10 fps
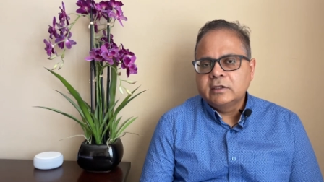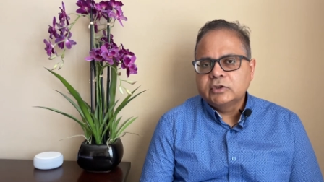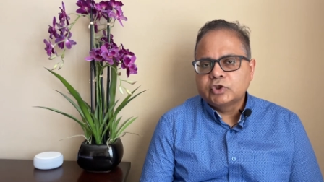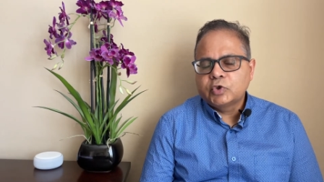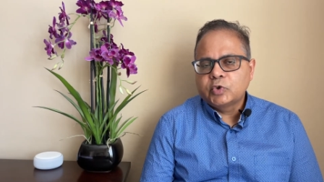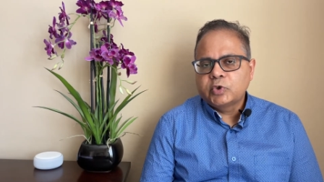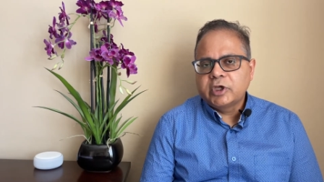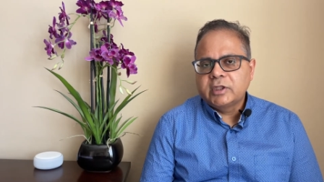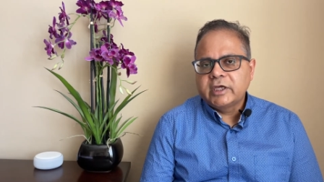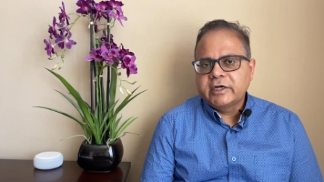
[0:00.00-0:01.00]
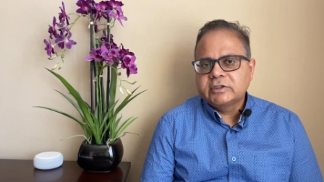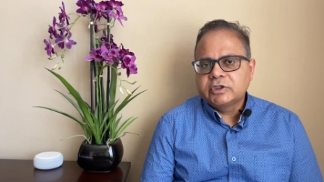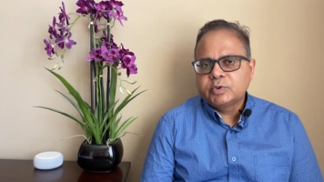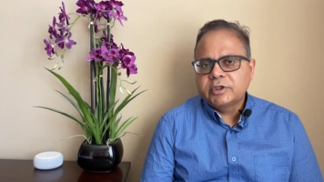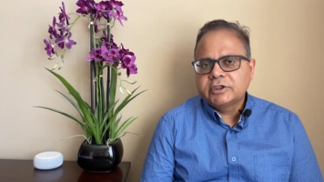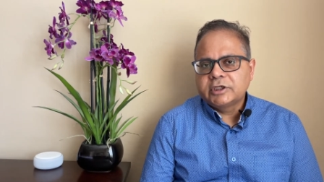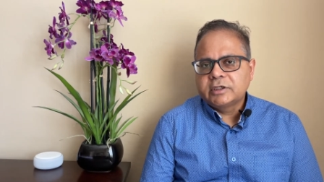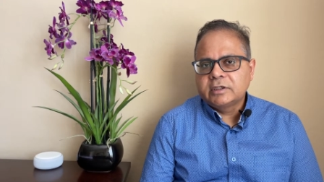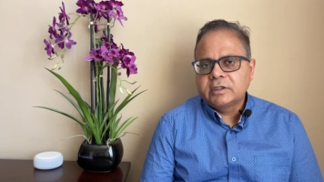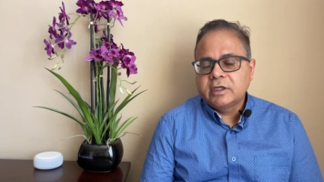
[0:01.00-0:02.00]
So in that
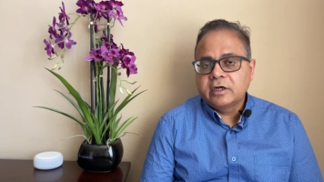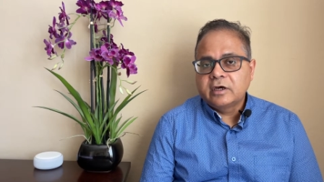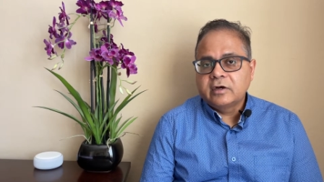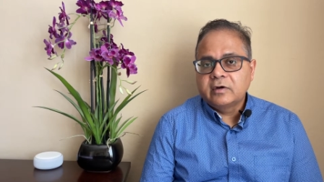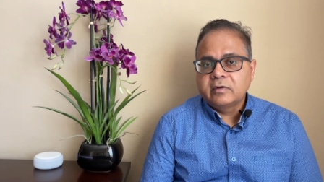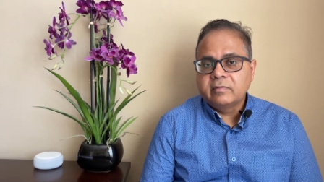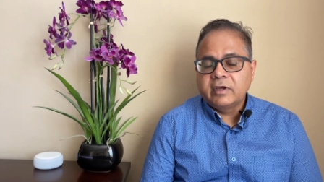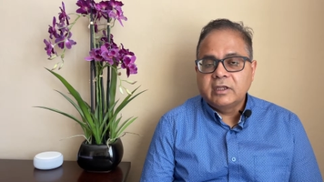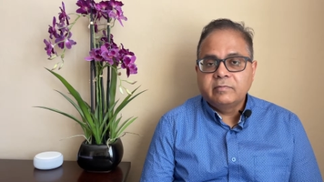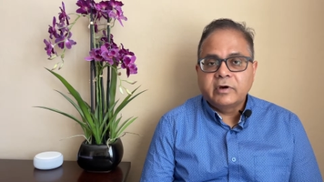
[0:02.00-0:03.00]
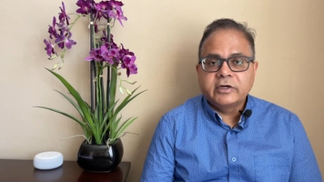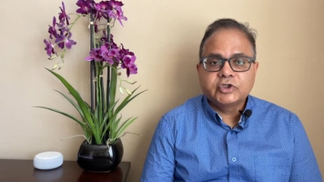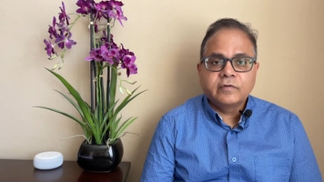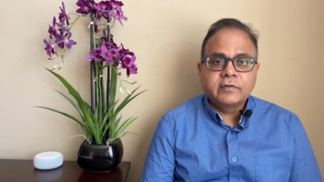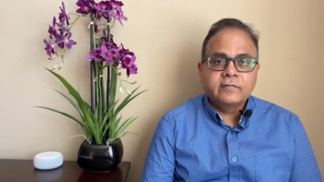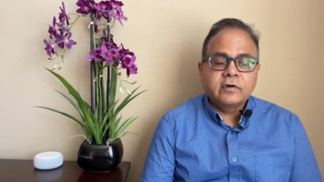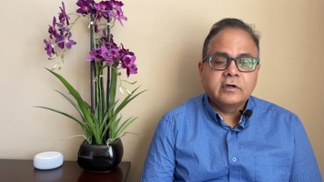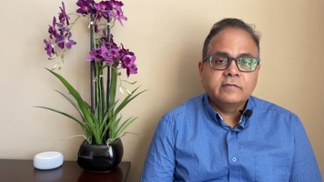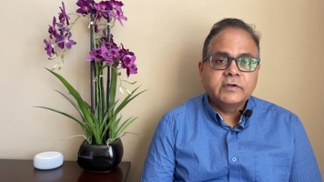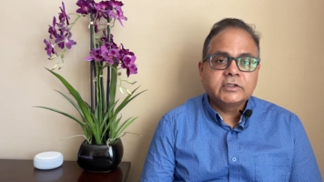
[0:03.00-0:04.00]
situation, there are many parts of the
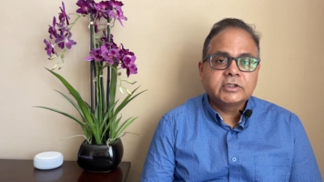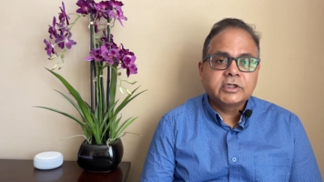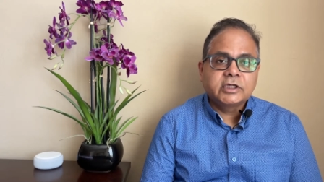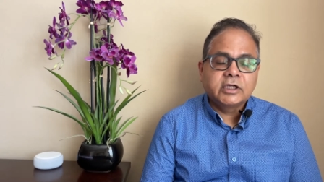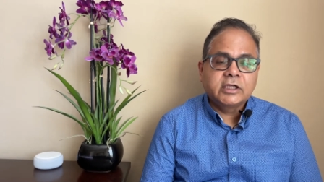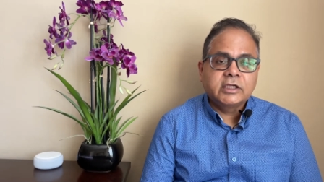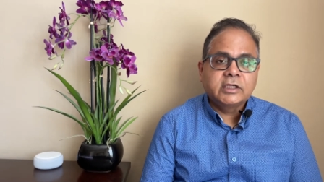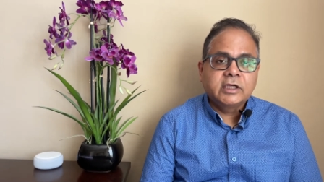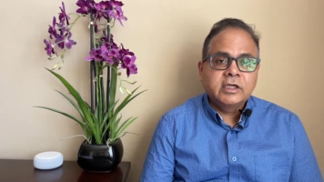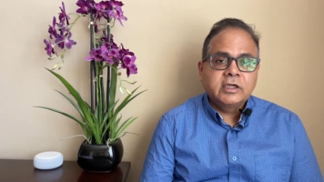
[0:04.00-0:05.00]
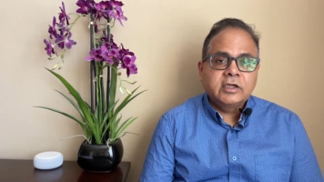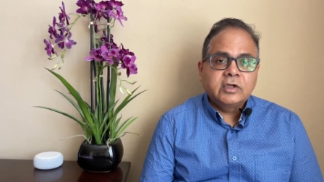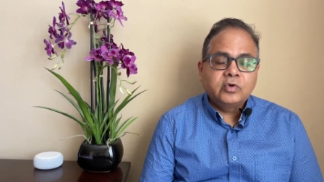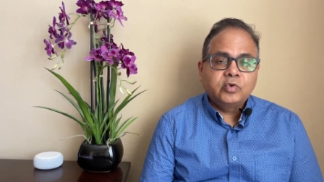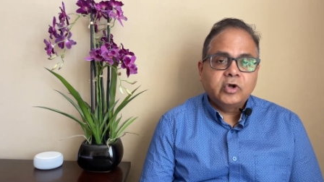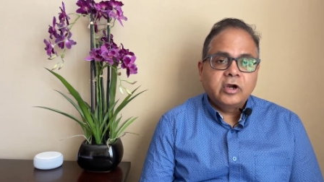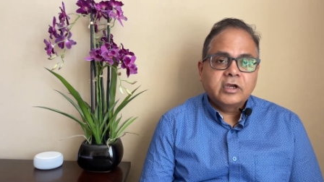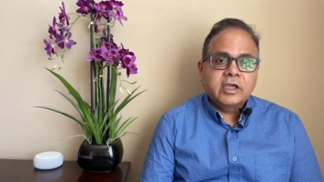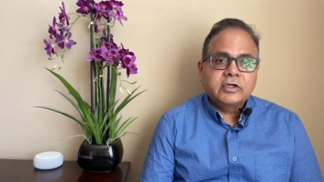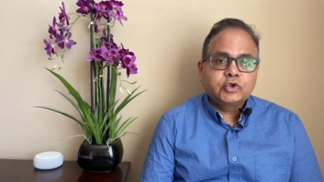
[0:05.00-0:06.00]
world which really do
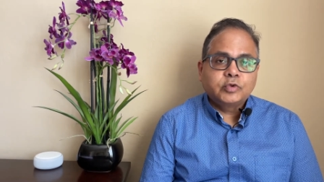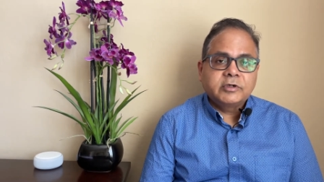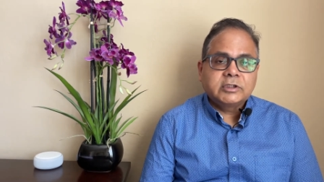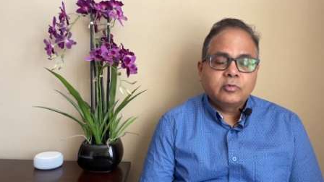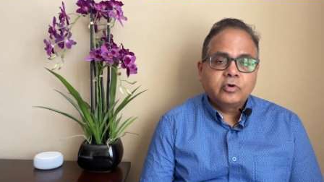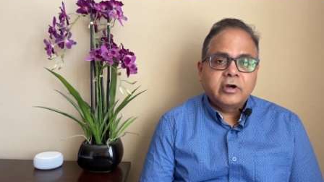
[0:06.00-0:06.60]
not care so much about